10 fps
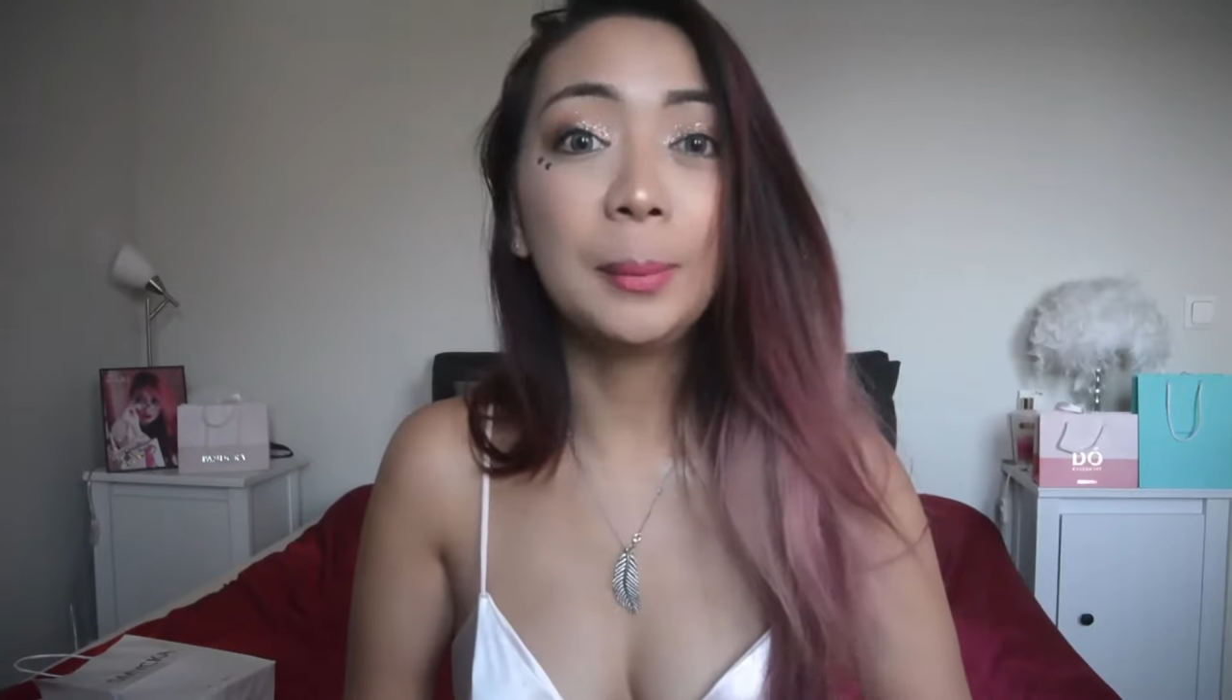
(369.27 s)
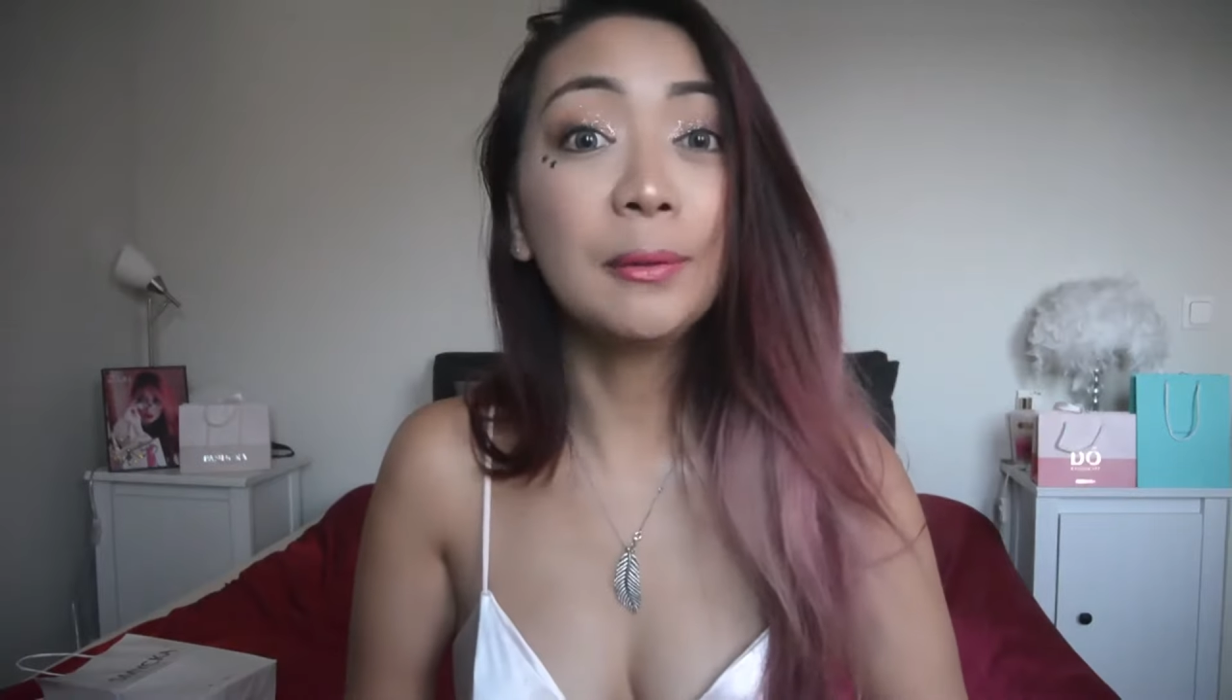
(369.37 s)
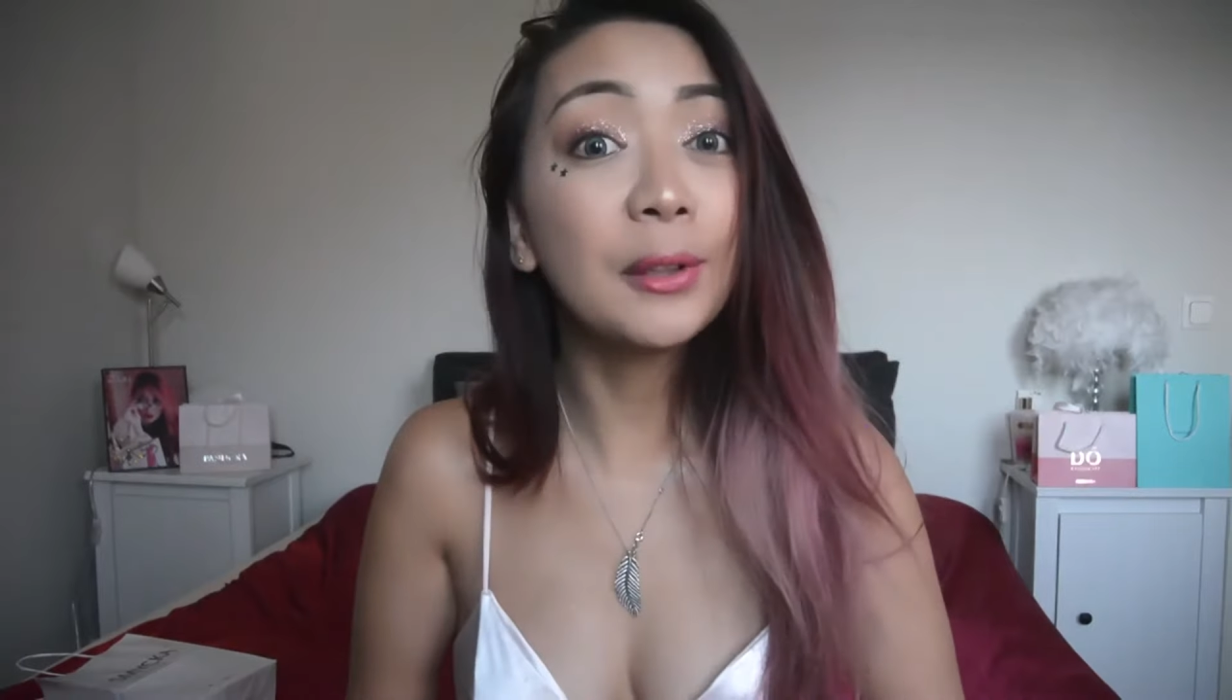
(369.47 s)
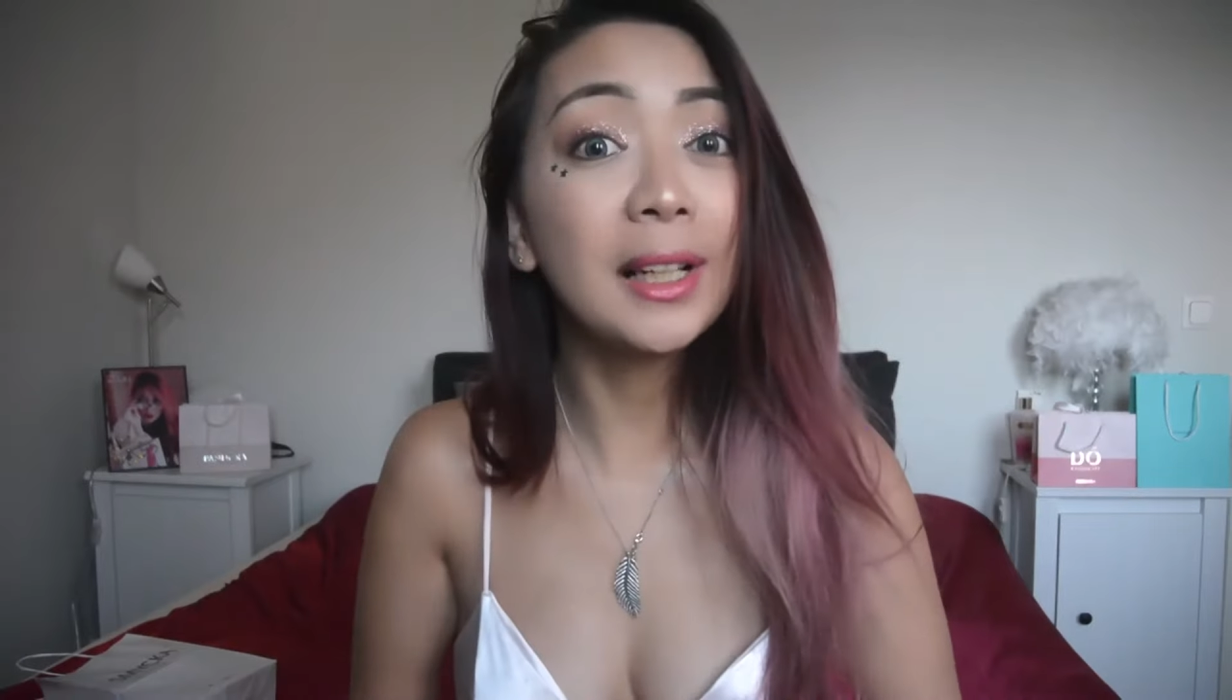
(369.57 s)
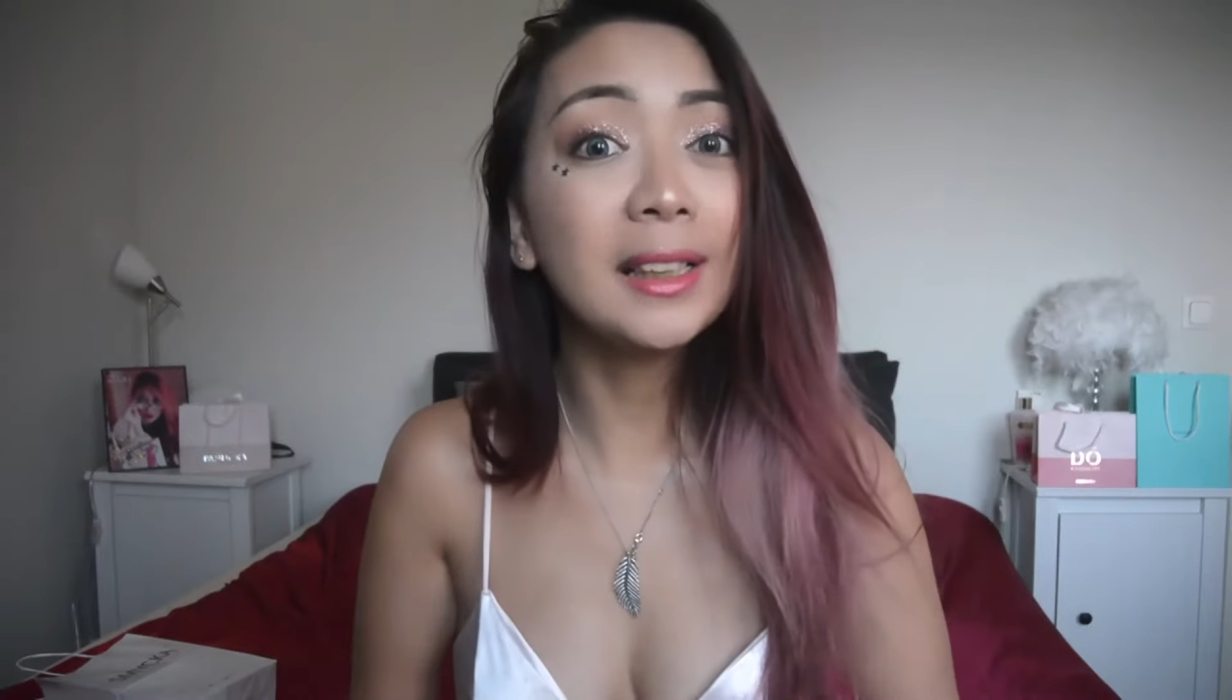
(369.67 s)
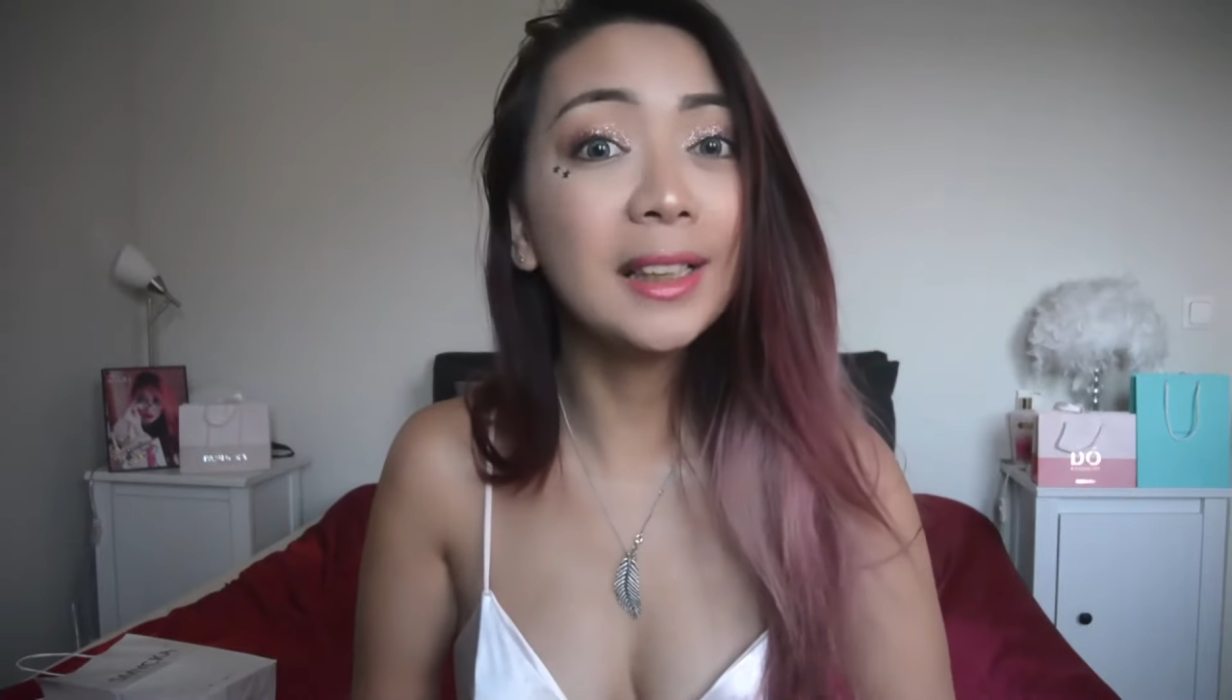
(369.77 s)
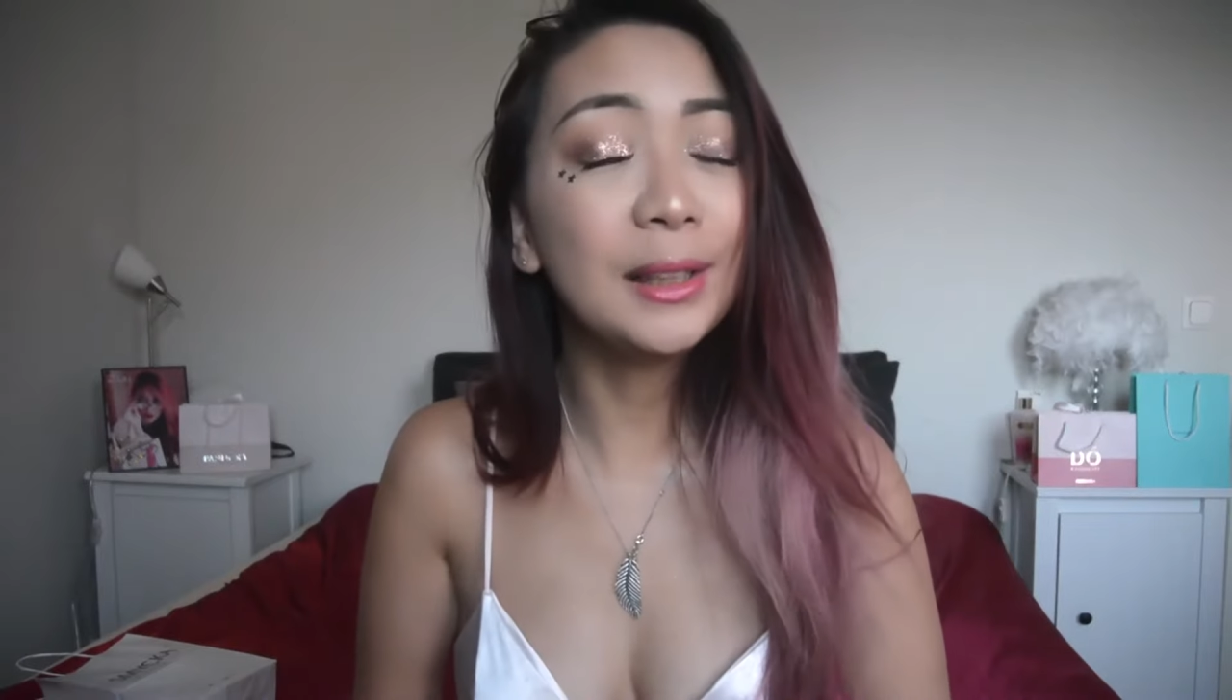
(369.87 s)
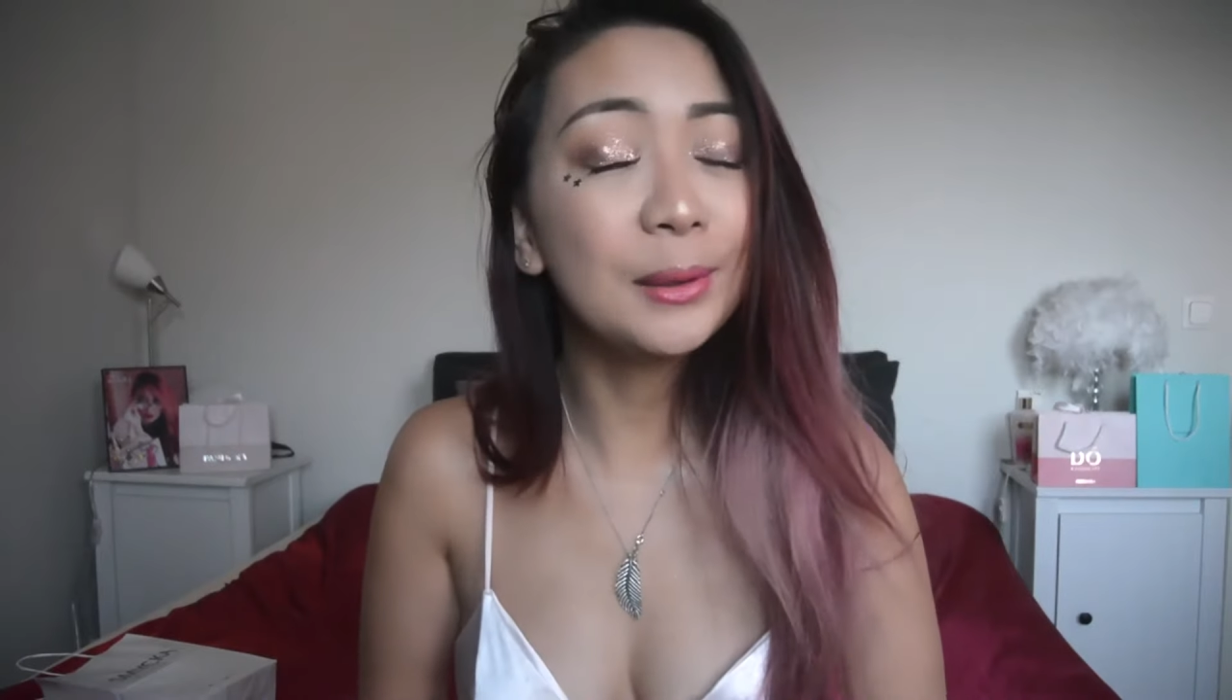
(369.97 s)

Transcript: before I let